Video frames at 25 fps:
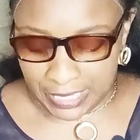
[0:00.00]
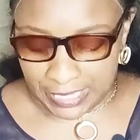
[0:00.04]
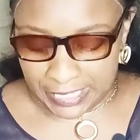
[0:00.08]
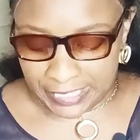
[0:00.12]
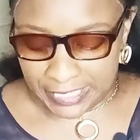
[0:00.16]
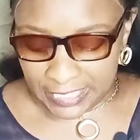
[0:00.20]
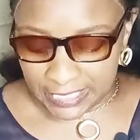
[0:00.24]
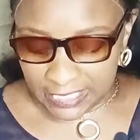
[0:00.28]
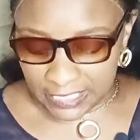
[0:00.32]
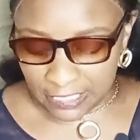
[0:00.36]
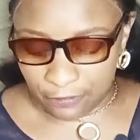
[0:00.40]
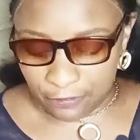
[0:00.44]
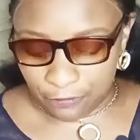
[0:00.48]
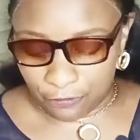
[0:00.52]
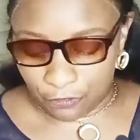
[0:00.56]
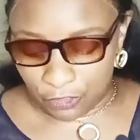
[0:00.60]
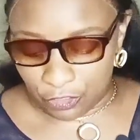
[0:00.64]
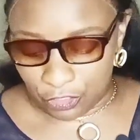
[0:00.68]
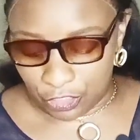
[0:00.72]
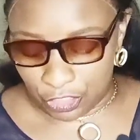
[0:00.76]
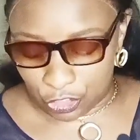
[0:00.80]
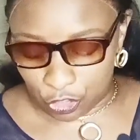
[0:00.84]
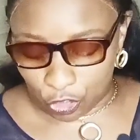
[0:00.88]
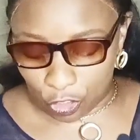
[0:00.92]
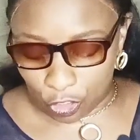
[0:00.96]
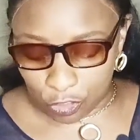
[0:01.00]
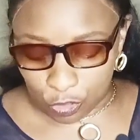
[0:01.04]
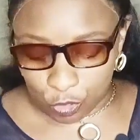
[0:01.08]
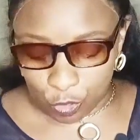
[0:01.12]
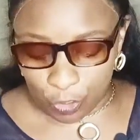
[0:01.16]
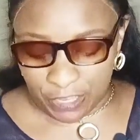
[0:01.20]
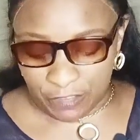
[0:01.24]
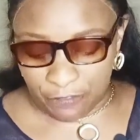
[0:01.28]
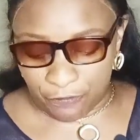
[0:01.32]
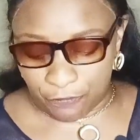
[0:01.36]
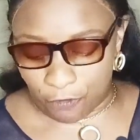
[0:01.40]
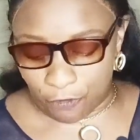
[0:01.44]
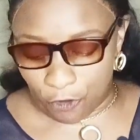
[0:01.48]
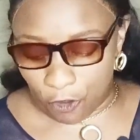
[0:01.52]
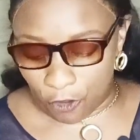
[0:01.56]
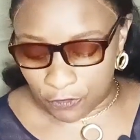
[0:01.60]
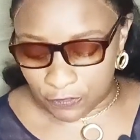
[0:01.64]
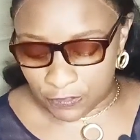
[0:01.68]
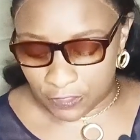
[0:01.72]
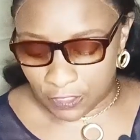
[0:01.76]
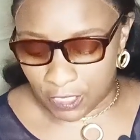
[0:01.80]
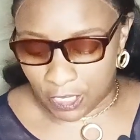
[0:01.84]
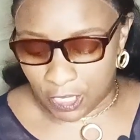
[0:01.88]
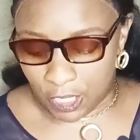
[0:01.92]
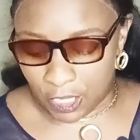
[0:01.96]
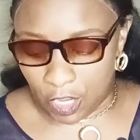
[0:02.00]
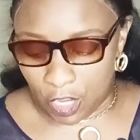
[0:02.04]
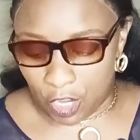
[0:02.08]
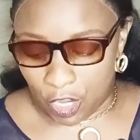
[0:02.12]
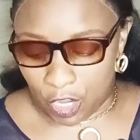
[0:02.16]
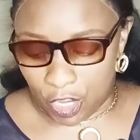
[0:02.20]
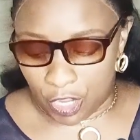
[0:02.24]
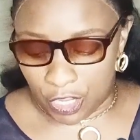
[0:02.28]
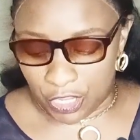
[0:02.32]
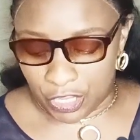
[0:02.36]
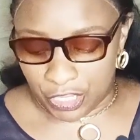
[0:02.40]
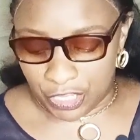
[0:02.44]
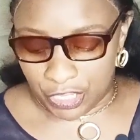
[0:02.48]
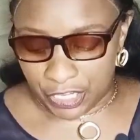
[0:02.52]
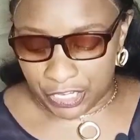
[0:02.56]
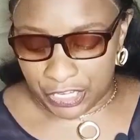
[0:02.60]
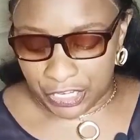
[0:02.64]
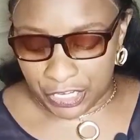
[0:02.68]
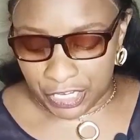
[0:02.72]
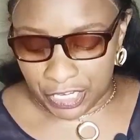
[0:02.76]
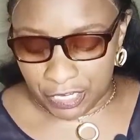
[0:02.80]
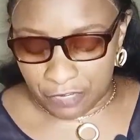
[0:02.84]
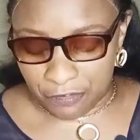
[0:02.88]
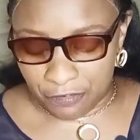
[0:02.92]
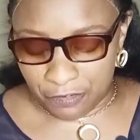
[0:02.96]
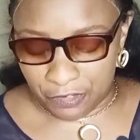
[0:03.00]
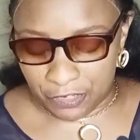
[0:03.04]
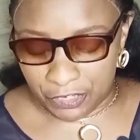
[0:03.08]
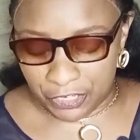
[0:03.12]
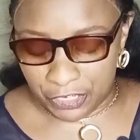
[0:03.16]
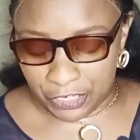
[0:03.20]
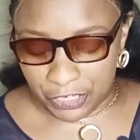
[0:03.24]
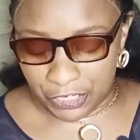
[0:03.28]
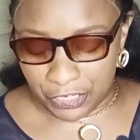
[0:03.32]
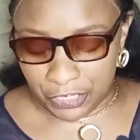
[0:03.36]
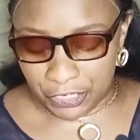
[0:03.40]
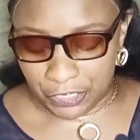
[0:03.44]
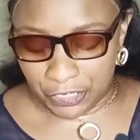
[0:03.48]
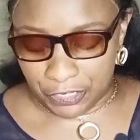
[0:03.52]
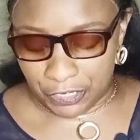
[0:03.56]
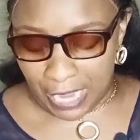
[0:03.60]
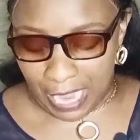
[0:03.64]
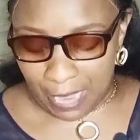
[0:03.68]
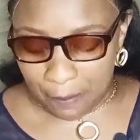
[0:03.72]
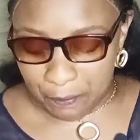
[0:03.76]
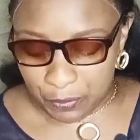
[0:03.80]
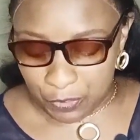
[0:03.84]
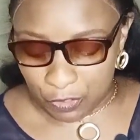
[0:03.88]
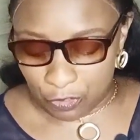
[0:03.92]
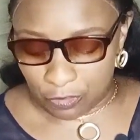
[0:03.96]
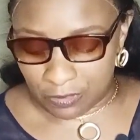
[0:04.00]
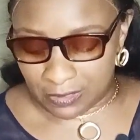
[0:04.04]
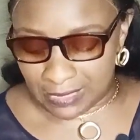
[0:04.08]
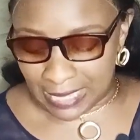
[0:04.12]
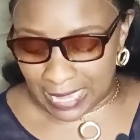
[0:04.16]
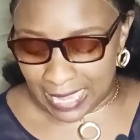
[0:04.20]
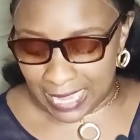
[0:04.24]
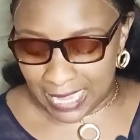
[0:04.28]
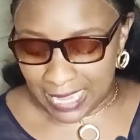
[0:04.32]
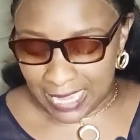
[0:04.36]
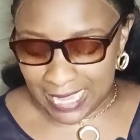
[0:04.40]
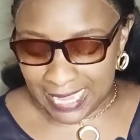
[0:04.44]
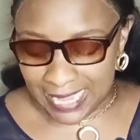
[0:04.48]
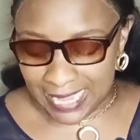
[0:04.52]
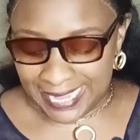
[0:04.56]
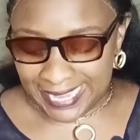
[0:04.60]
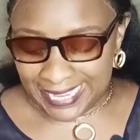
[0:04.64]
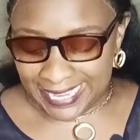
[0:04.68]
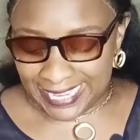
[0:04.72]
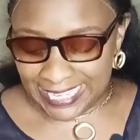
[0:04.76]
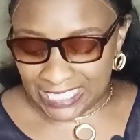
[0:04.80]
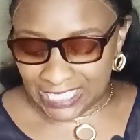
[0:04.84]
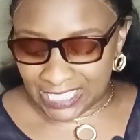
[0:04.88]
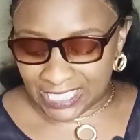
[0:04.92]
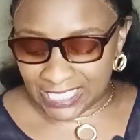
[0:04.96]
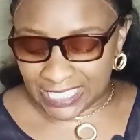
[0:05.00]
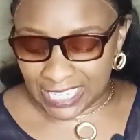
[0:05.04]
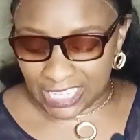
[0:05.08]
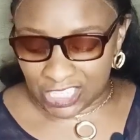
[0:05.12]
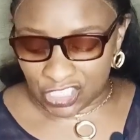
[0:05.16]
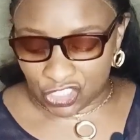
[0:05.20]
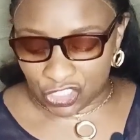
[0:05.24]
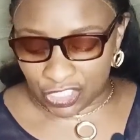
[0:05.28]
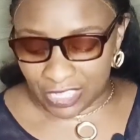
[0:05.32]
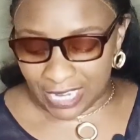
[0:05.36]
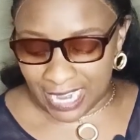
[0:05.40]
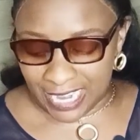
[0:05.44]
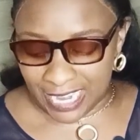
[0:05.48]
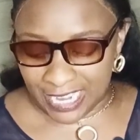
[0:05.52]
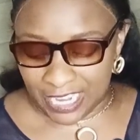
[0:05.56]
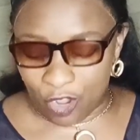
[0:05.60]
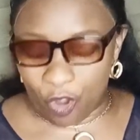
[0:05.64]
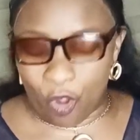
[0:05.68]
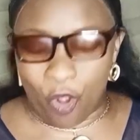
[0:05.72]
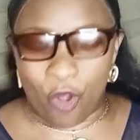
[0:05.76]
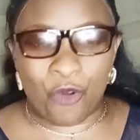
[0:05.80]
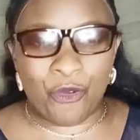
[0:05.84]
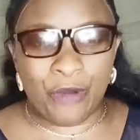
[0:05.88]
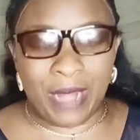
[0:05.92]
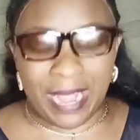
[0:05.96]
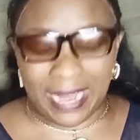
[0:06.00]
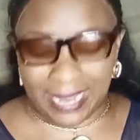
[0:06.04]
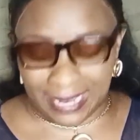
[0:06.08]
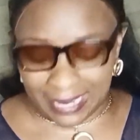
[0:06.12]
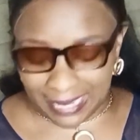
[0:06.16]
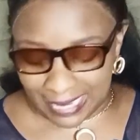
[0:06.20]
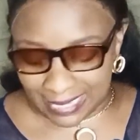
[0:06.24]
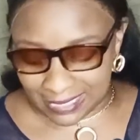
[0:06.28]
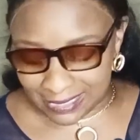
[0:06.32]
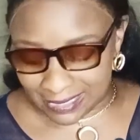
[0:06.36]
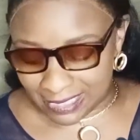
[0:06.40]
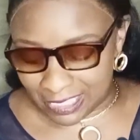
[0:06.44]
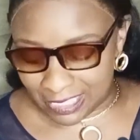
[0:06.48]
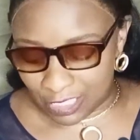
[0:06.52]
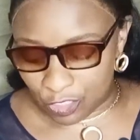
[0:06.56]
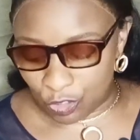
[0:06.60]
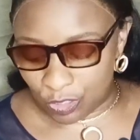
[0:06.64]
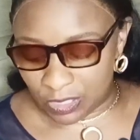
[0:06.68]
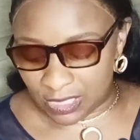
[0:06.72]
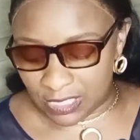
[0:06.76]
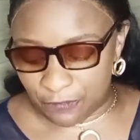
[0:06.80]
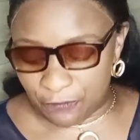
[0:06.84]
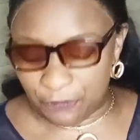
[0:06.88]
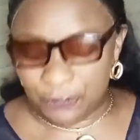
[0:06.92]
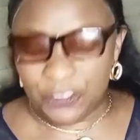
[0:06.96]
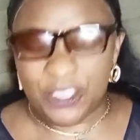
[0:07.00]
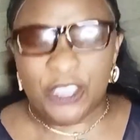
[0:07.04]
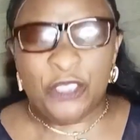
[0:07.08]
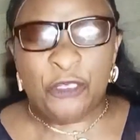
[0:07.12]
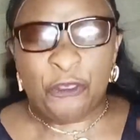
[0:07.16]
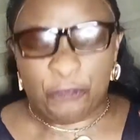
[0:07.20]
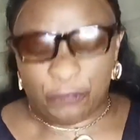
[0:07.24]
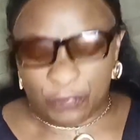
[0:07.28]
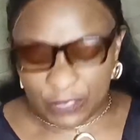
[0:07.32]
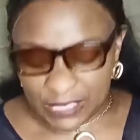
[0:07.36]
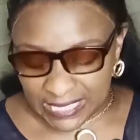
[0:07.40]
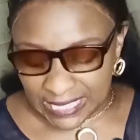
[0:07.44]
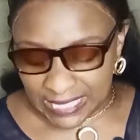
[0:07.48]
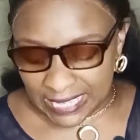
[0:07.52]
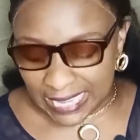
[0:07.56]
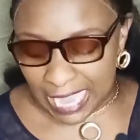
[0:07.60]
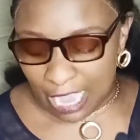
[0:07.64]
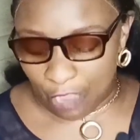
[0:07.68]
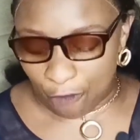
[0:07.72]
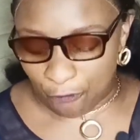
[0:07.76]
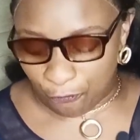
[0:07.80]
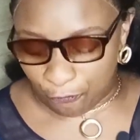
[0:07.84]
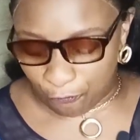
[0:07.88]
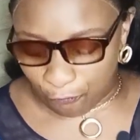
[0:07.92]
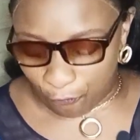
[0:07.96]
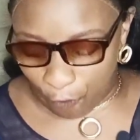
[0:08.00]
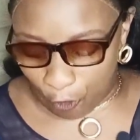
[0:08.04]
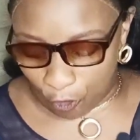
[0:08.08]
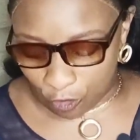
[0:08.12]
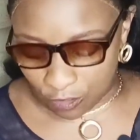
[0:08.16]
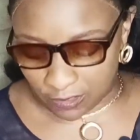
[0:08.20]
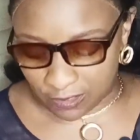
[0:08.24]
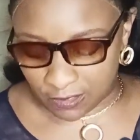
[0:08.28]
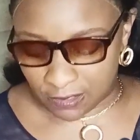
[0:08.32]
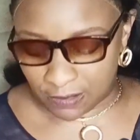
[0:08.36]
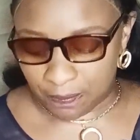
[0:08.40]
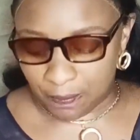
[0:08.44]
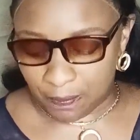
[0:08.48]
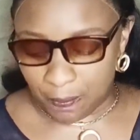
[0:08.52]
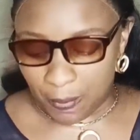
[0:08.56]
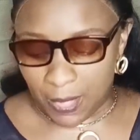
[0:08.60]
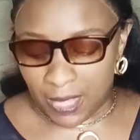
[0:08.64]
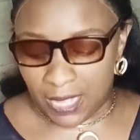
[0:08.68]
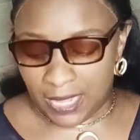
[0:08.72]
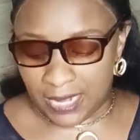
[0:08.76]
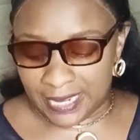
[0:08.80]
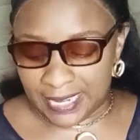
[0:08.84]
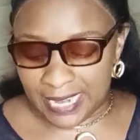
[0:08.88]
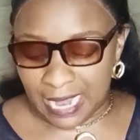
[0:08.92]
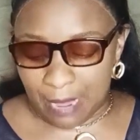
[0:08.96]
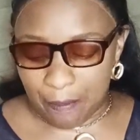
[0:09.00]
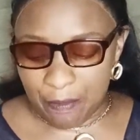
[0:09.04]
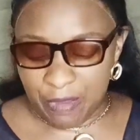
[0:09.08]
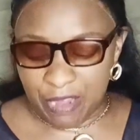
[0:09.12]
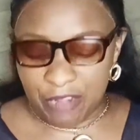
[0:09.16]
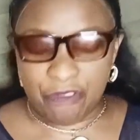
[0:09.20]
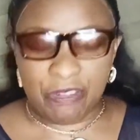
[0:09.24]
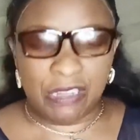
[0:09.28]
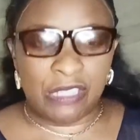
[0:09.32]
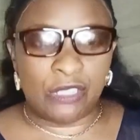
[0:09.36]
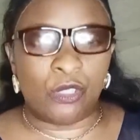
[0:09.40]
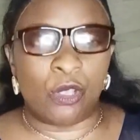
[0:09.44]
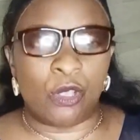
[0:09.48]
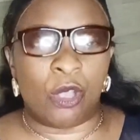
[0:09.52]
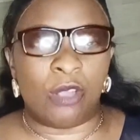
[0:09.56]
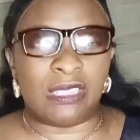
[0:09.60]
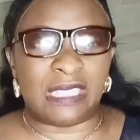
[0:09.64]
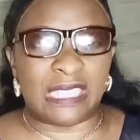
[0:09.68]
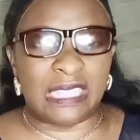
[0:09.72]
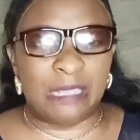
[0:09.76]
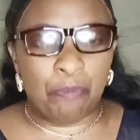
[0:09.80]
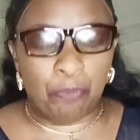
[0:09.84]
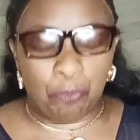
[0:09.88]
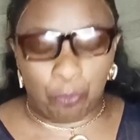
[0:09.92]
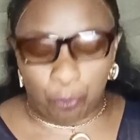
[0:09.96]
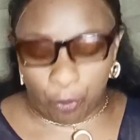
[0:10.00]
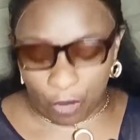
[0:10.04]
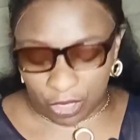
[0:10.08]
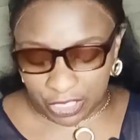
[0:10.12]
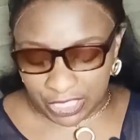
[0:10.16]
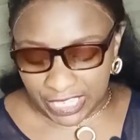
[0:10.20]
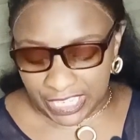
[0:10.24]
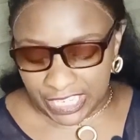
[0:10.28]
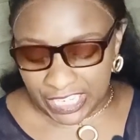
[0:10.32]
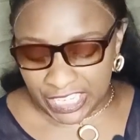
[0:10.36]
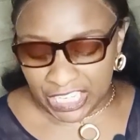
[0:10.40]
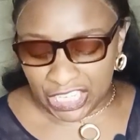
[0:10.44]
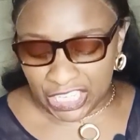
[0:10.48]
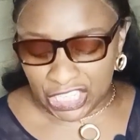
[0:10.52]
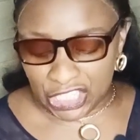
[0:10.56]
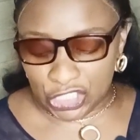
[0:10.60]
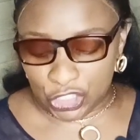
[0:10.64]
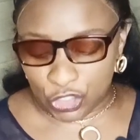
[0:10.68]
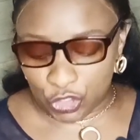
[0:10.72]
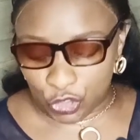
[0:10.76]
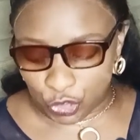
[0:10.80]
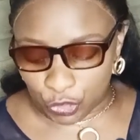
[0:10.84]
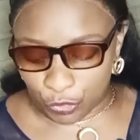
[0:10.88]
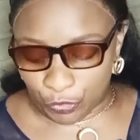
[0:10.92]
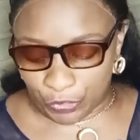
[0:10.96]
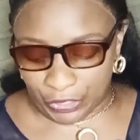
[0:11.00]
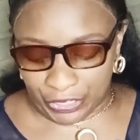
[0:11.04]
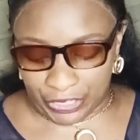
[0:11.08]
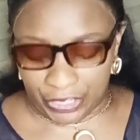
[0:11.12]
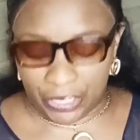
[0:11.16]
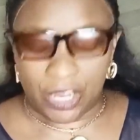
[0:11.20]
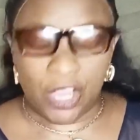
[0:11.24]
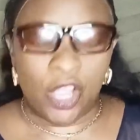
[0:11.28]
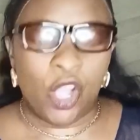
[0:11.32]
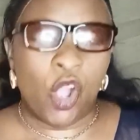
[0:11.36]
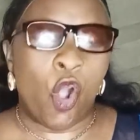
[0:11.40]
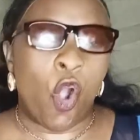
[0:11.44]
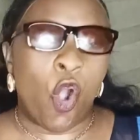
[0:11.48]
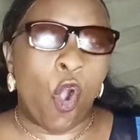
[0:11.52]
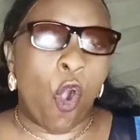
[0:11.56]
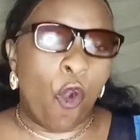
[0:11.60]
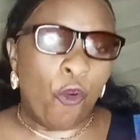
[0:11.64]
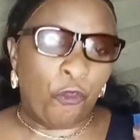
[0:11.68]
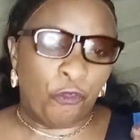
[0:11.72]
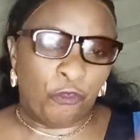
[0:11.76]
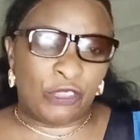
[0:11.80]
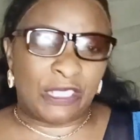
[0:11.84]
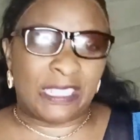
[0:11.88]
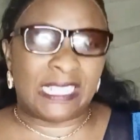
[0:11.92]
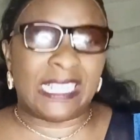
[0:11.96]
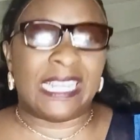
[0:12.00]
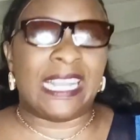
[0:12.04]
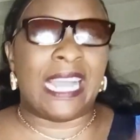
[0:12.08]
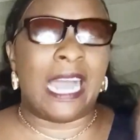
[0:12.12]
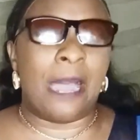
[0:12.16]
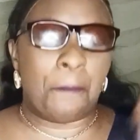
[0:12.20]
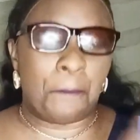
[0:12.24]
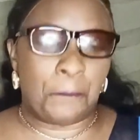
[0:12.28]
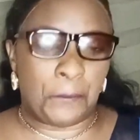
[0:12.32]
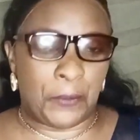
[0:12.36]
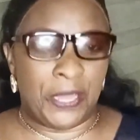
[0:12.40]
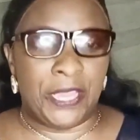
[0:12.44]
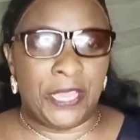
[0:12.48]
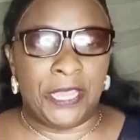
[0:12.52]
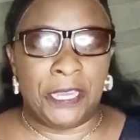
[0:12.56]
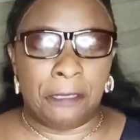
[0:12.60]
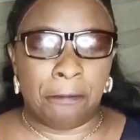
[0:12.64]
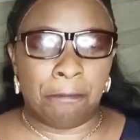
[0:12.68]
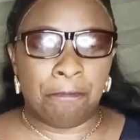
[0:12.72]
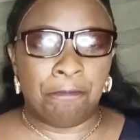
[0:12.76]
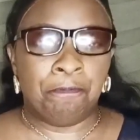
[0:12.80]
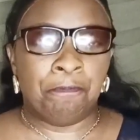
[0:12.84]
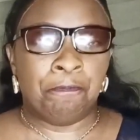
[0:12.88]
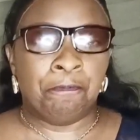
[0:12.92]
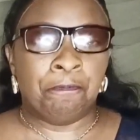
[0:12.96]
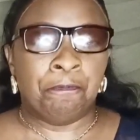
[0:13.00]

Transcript: It also involves the abuser intentionally or recklessly using physical force that may result in bodily injury or physical pain.